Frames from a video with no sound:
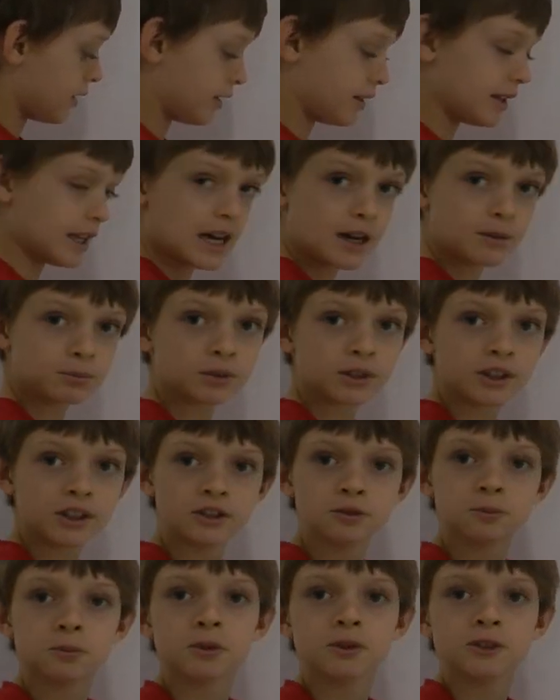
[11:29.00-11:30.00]
Now
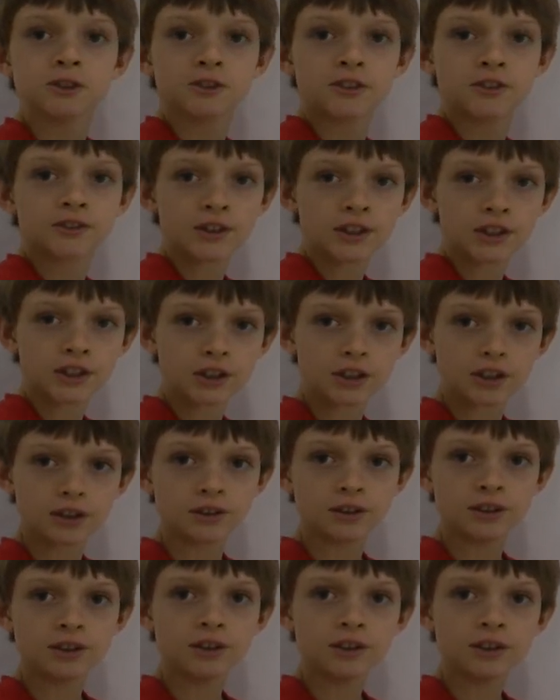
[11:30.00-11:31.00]
please pause the video
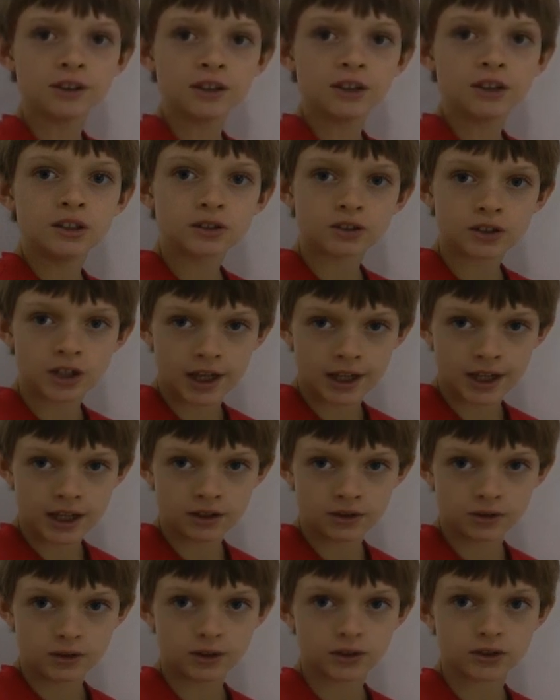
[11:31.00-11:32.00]
so you
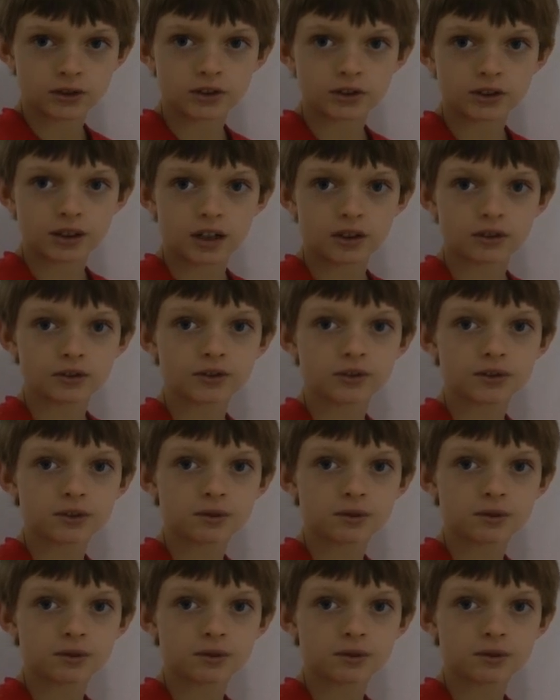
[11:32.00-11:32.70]
can do it yourself.